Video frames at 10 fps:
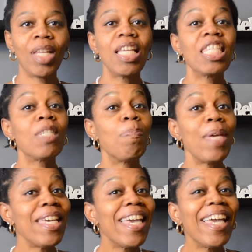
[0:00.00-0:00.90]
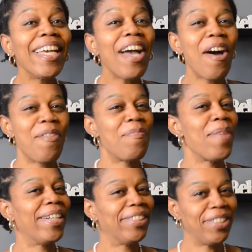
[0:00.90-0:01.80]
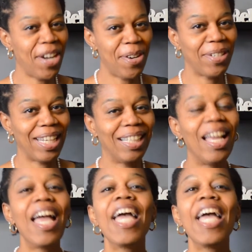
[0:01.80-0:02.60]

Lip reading: Speaking of medical coding,